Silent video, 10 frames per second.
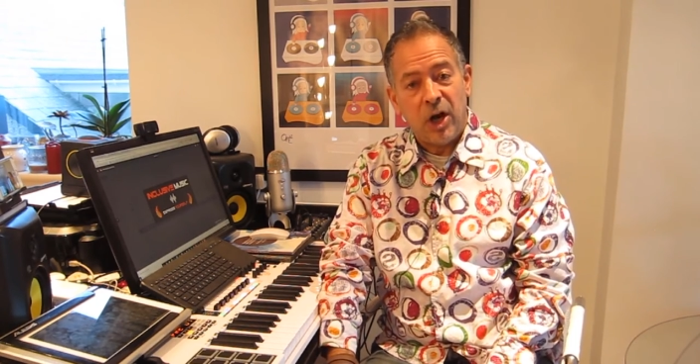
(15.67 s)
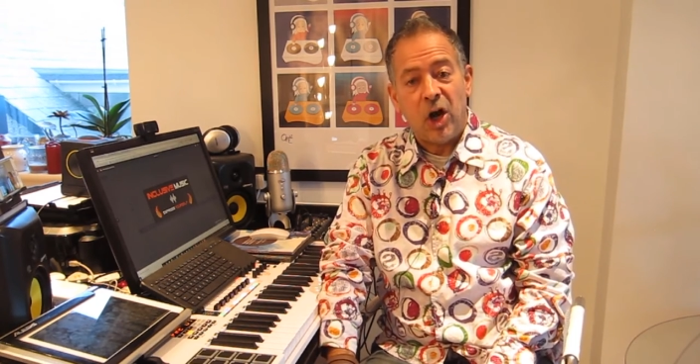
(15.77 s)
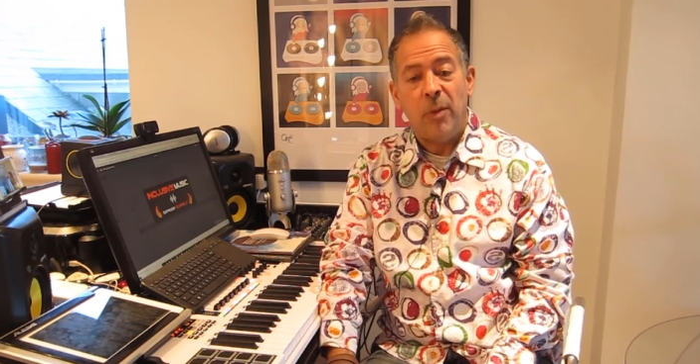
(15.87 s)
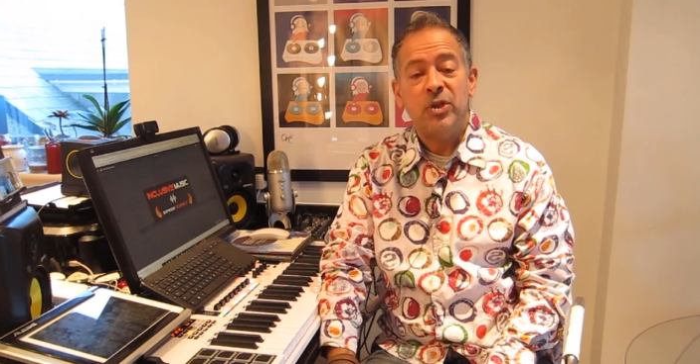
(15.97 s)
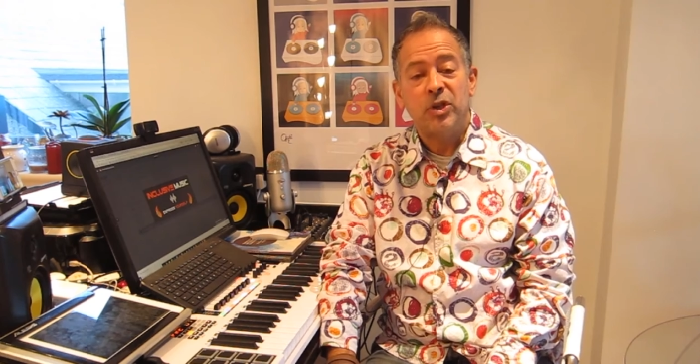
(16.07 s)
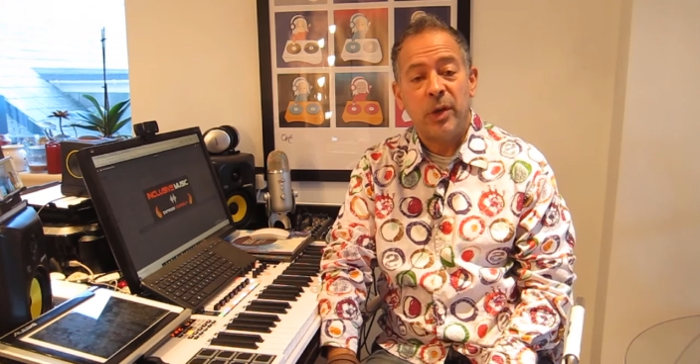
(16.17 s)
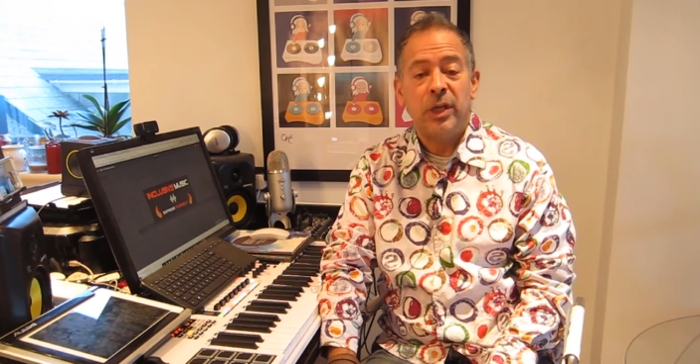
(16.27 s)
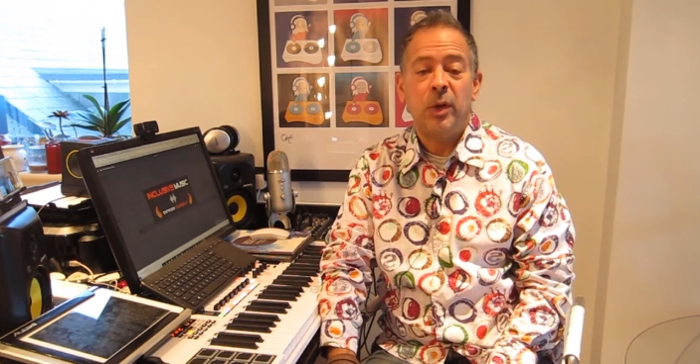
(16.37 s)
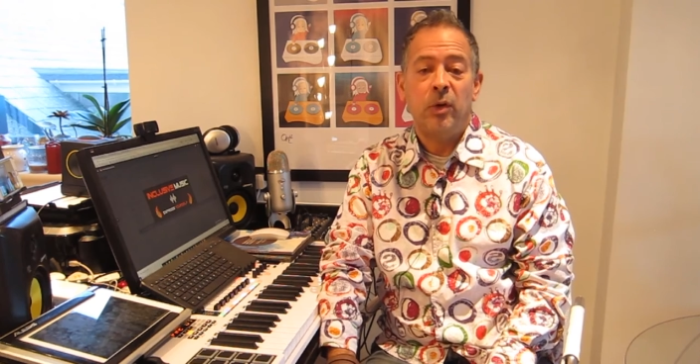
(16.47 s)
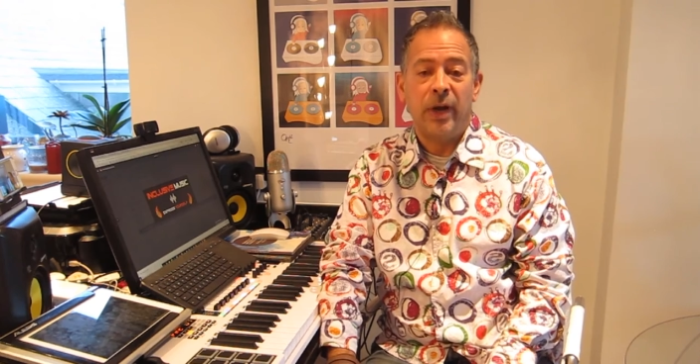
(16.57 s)
I'll be showing
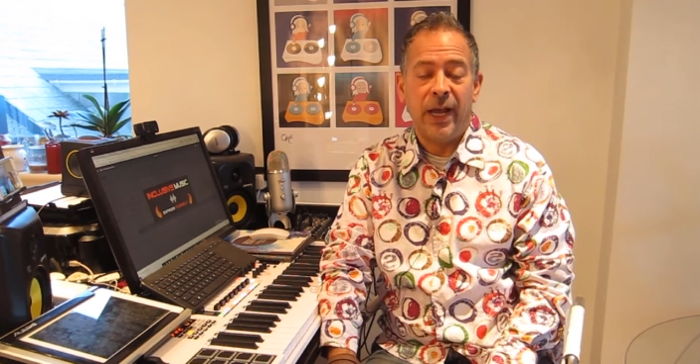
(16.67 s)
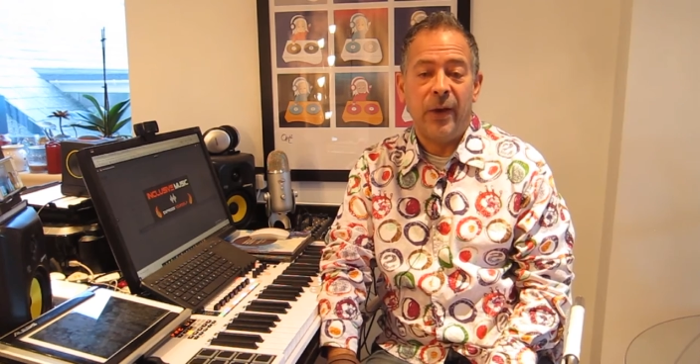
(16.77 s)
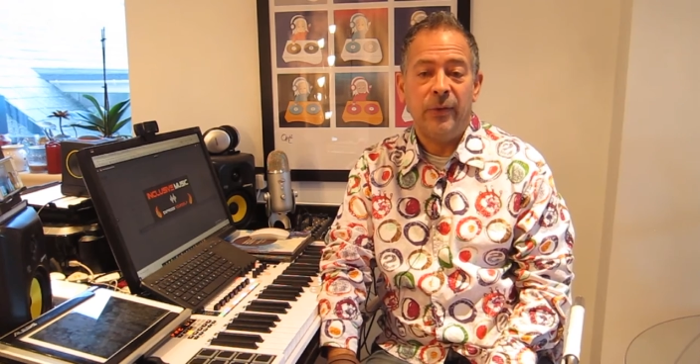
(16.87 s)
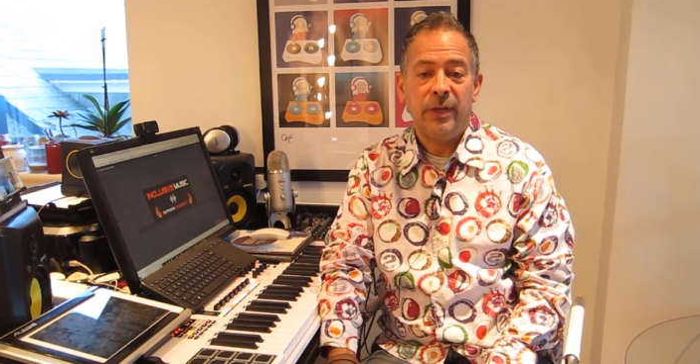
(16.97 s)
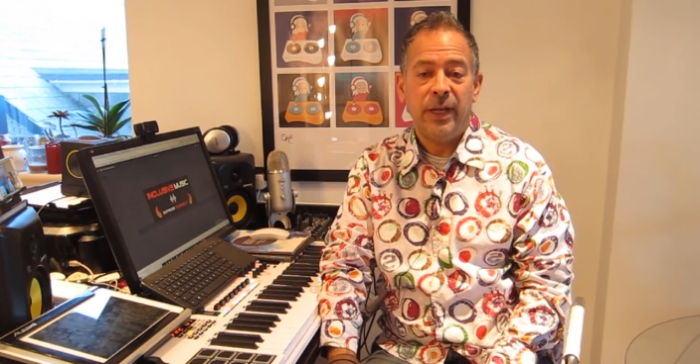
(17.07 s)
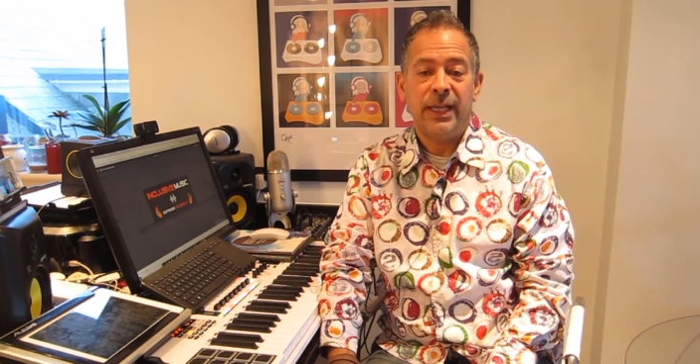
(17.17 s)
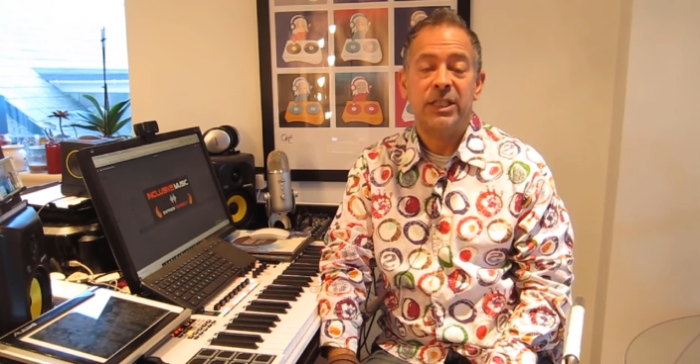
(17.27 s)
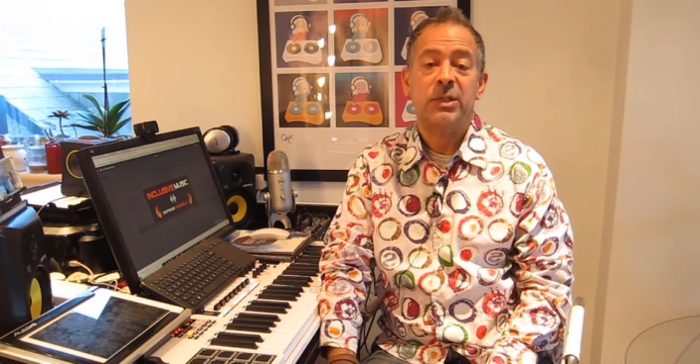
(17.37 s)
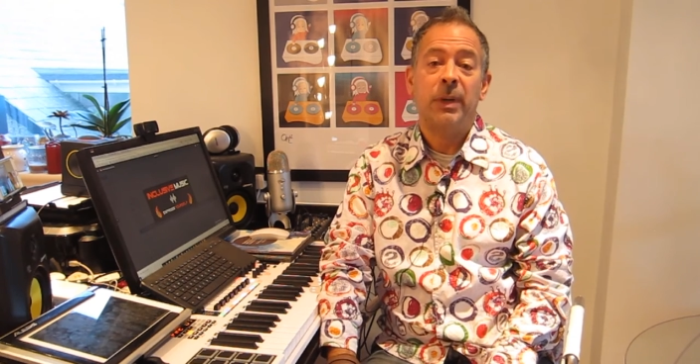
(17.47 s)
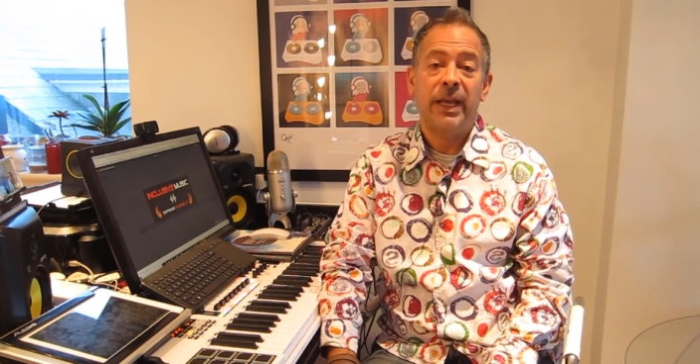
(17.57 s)
you around and
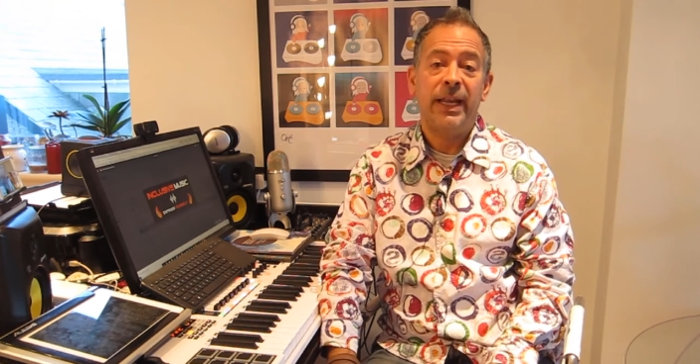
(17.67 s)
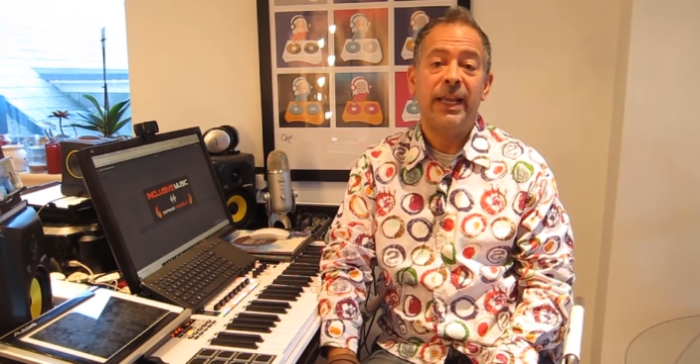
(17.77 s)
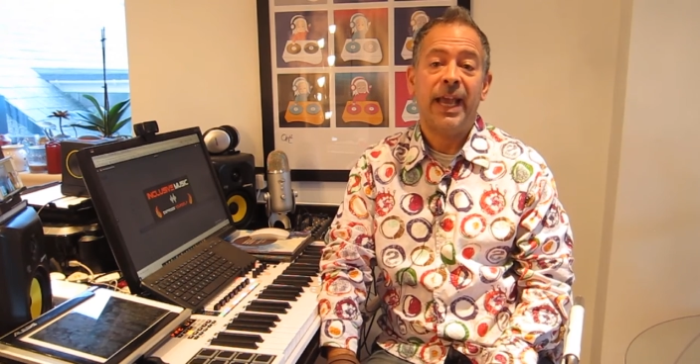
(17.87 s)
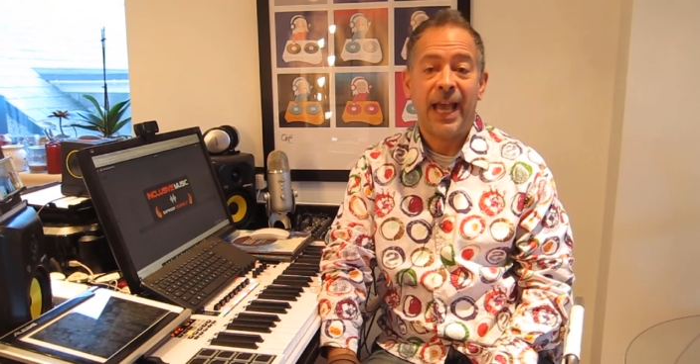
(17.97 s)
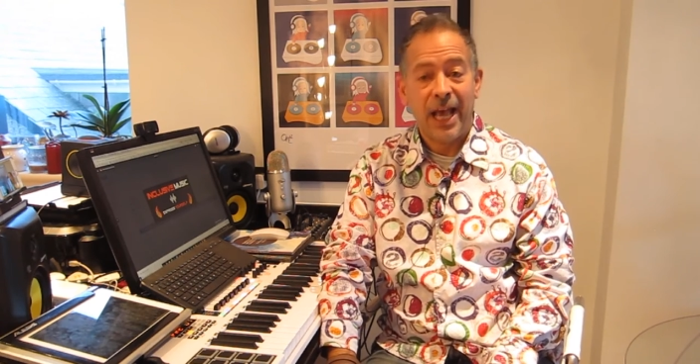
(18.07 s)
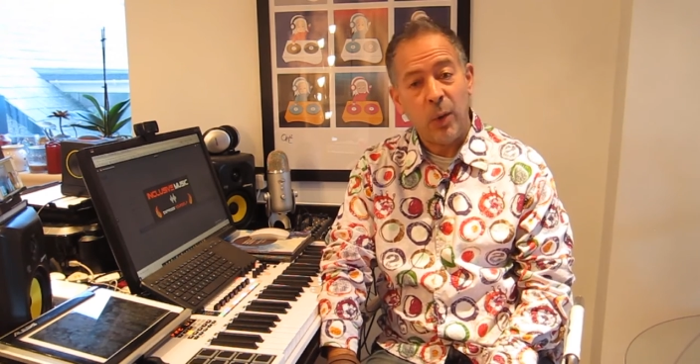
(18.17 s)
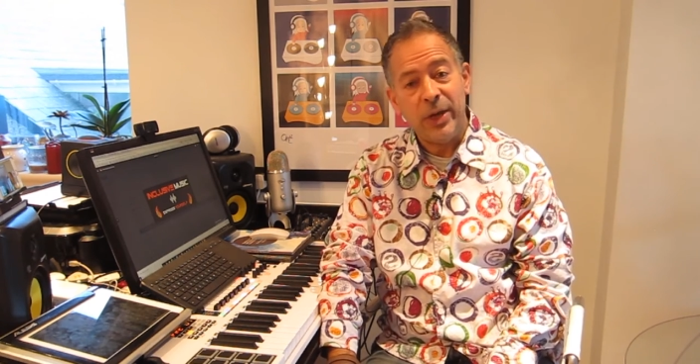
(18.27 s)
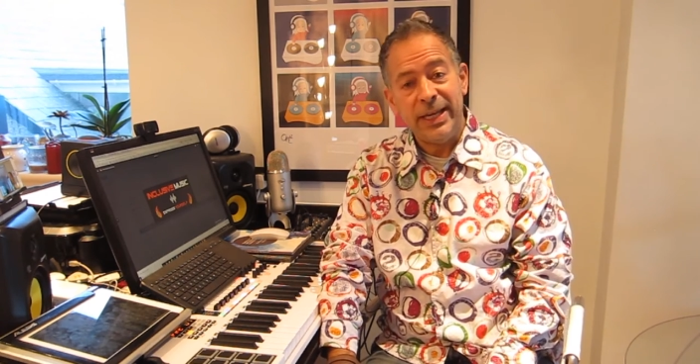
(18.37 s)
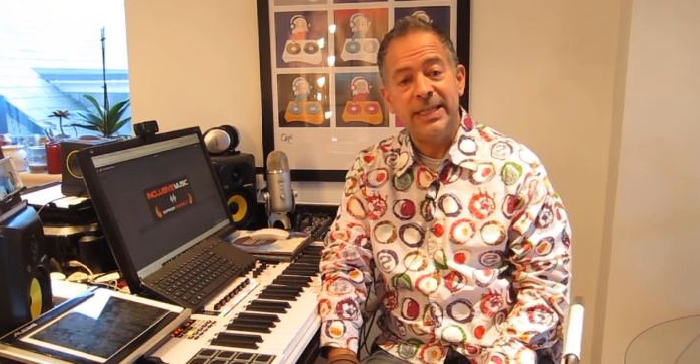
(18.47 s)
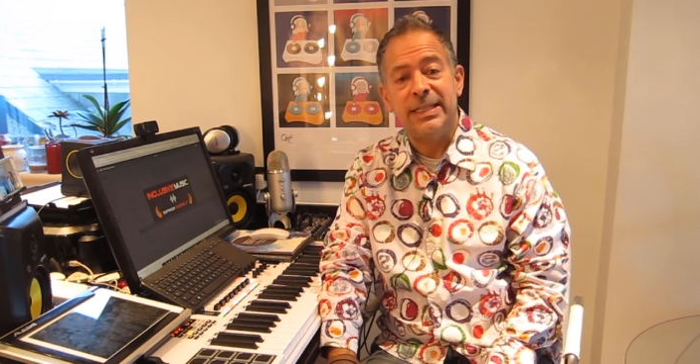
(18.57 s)
explaining how
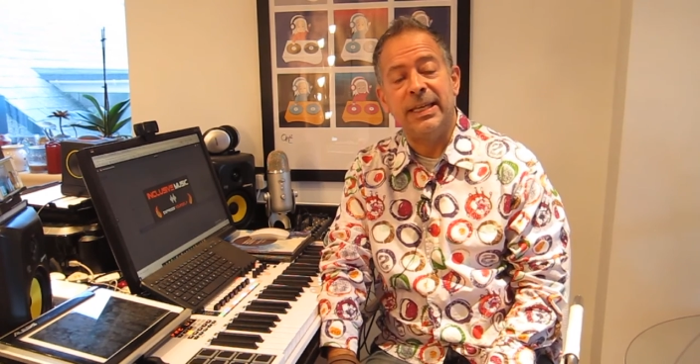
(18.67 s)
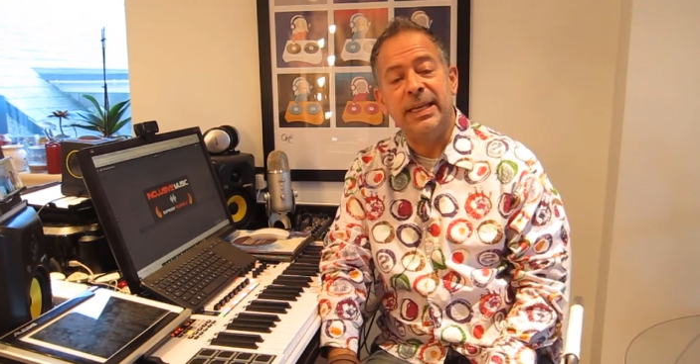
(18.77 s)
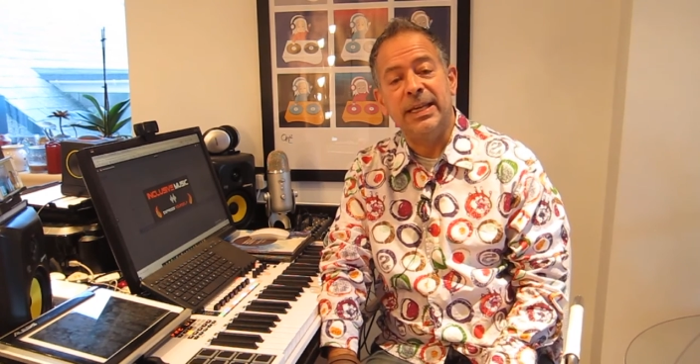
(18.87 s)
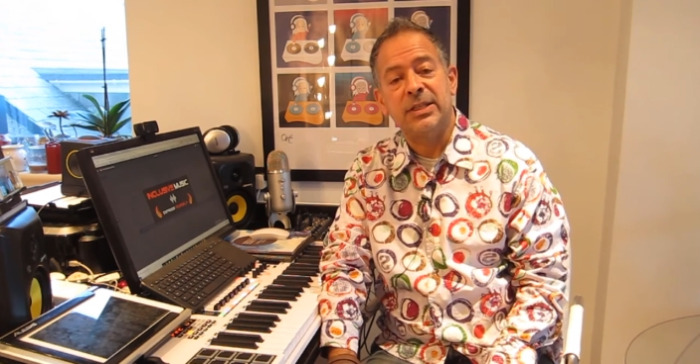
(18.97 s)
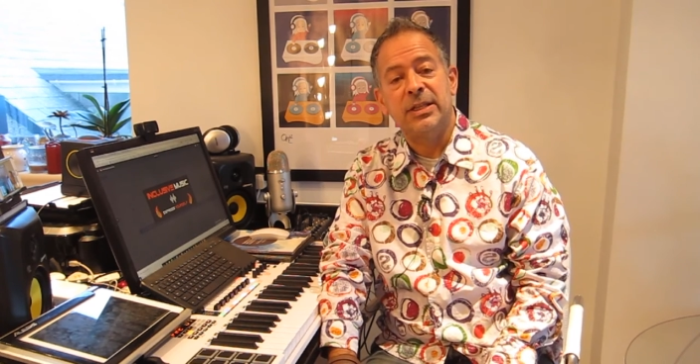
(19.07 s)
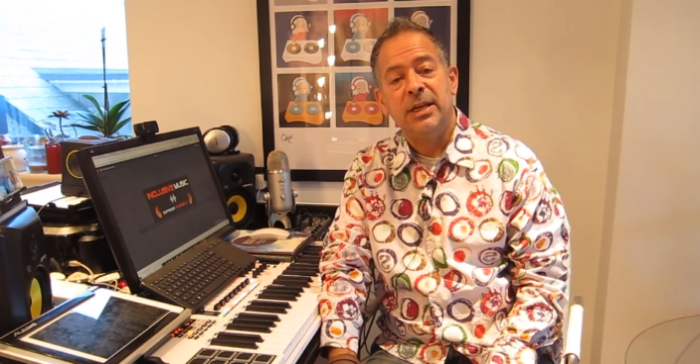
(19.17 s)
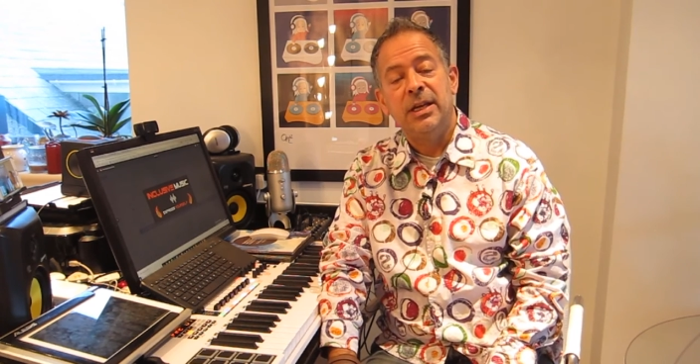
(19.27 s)
easy it is